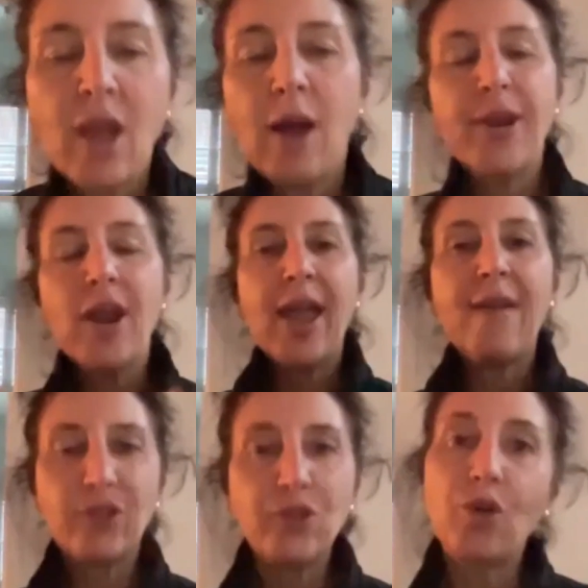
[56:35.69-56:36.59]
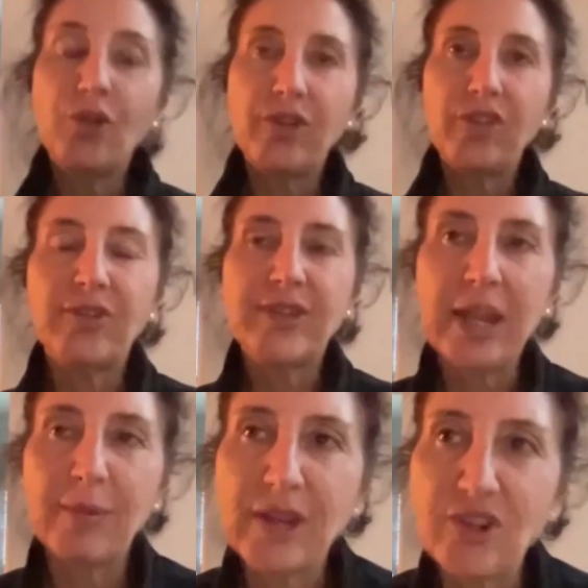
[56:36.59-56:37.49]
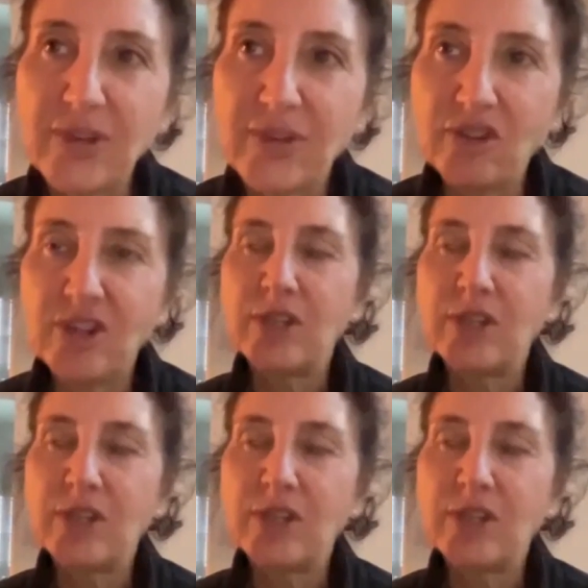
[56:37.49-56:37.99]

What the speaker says: I mean, I have a daughter, she was telling me she's